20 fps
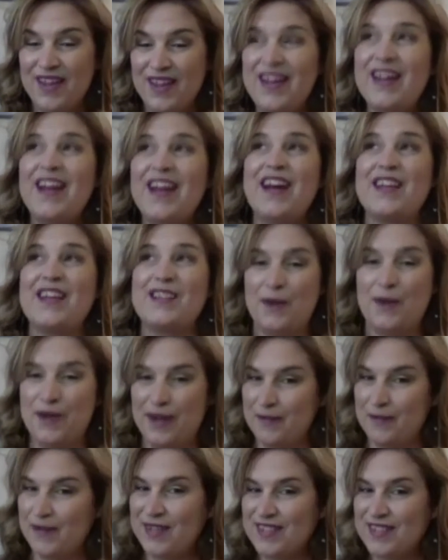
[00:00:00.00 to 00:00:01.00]
As part
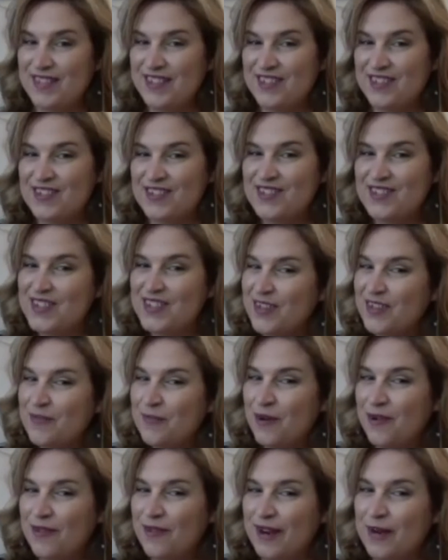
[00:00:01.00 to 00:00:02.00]
of my Signature Self
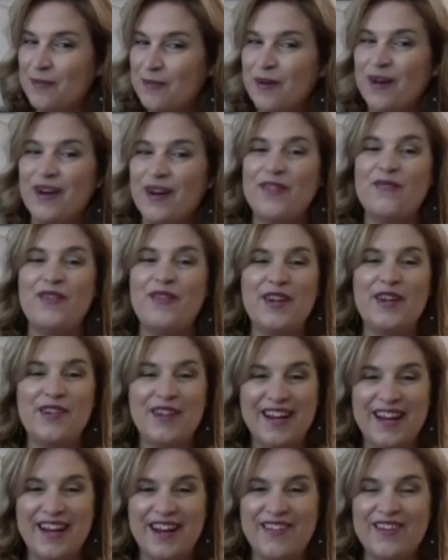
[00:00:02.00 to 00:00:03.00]
program, part of
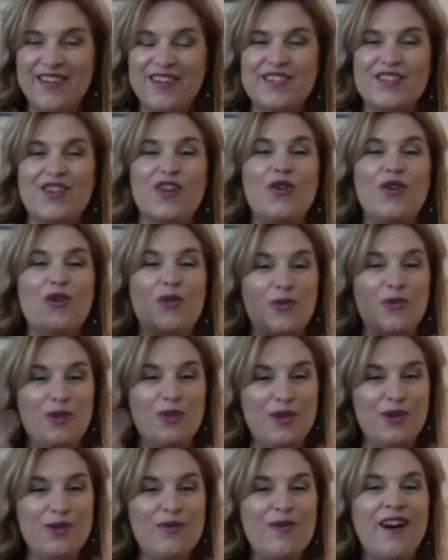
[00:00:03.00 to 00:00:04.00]
figuring out is who
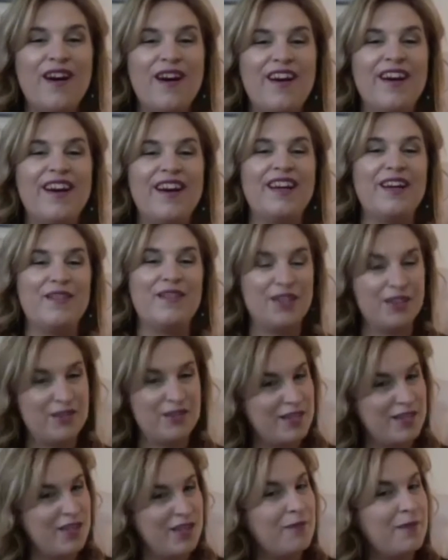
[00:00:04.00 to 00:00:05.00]
you are and giving
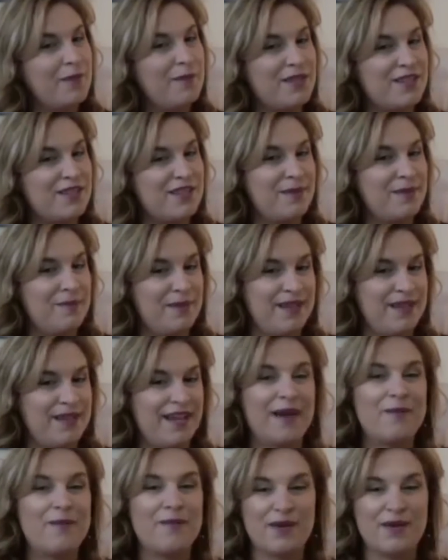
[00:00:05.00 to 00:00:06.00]
yourself permission to be
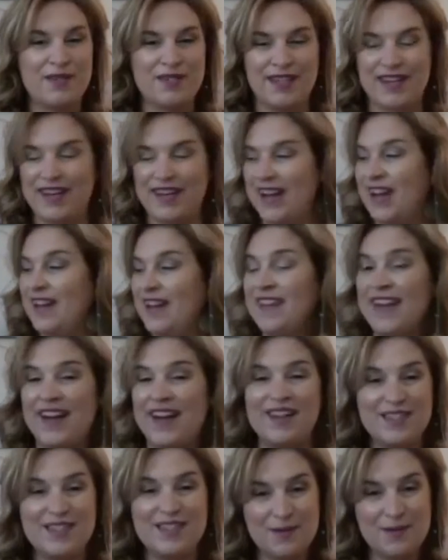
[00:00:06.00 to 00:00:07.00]
that person. And
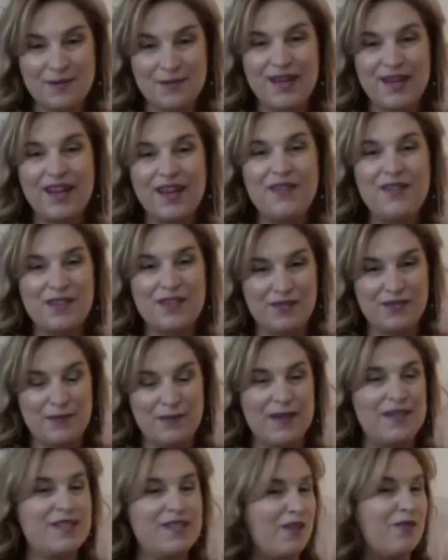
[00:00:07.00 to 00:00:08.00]
that is something I've given
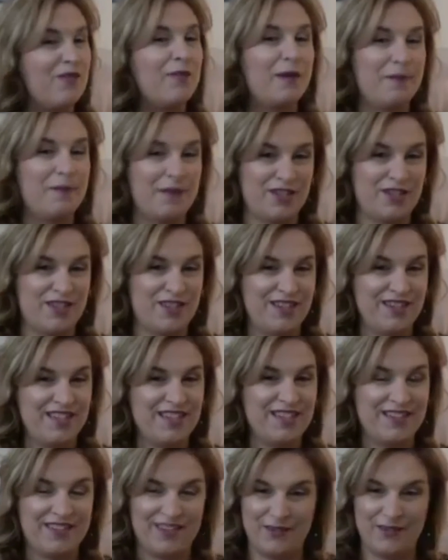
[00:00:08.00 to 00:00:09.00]
myself permission
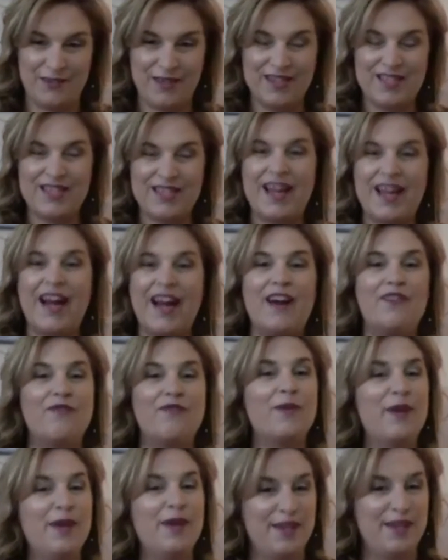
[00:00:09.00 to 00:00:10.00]
to do, is to have
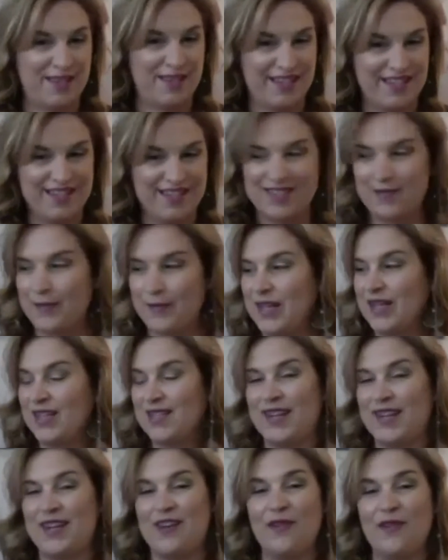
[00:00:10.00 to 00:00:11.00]
pretty things, because
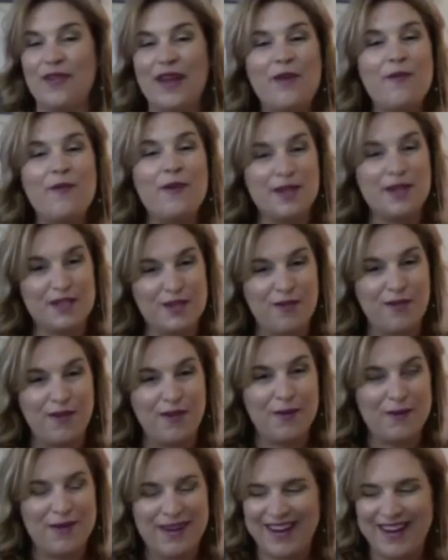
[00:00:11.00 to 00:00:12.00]
I know that works
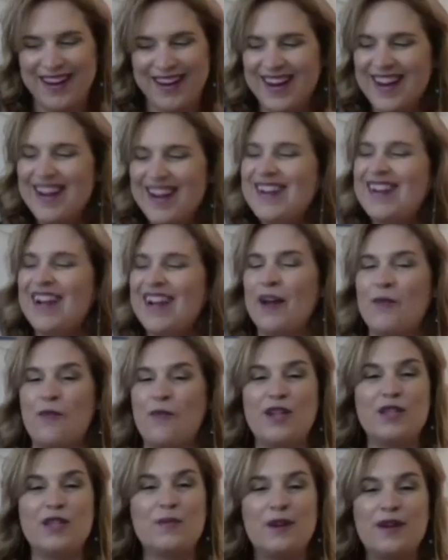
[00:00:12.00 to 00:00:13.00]
for me. And
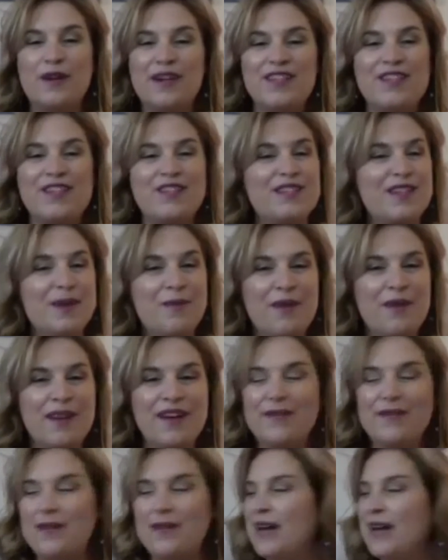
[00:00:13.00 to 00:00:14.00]
what's pretty to
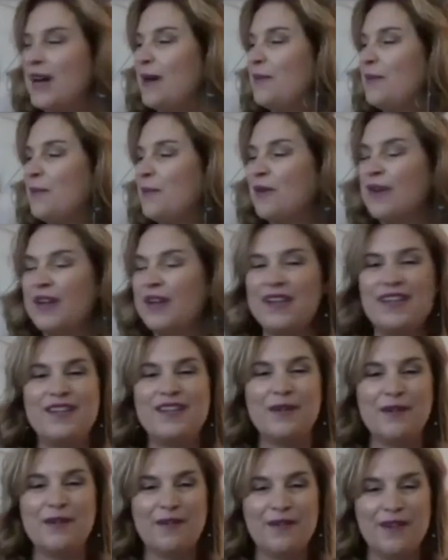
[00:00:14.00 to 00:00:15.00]
someone may not be pretty
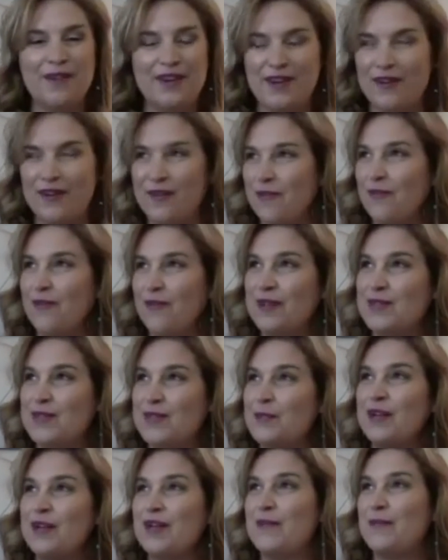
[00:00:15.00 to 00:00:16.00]
to, you know, what's
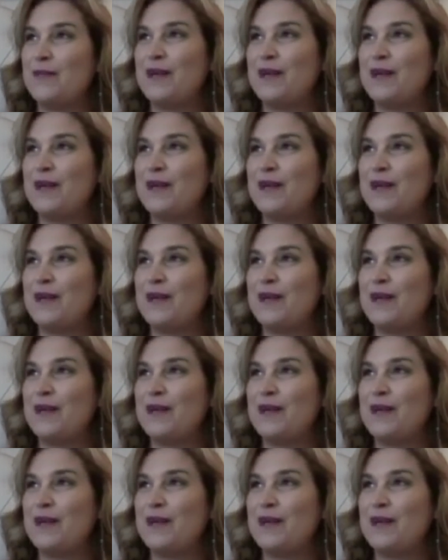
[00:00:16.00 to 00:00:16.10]
pretty to me